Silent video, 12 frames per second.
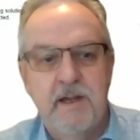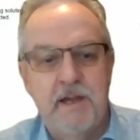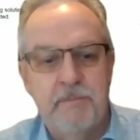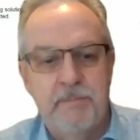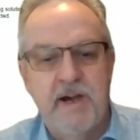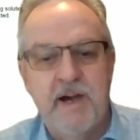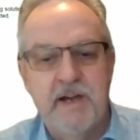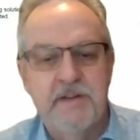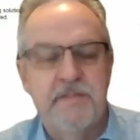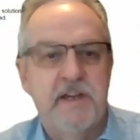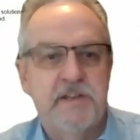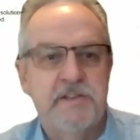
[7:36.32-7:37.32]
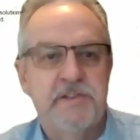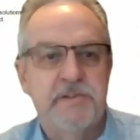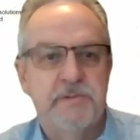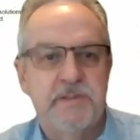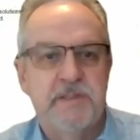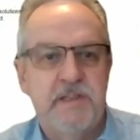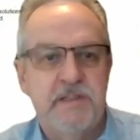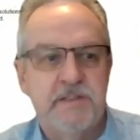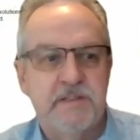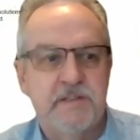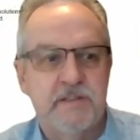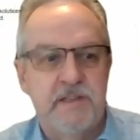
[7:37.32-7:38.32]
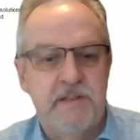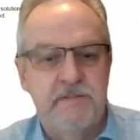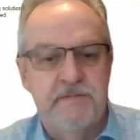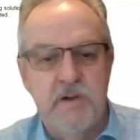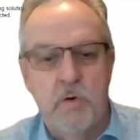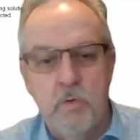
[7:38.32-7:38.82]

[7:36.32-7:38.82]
And part of that issue is, is if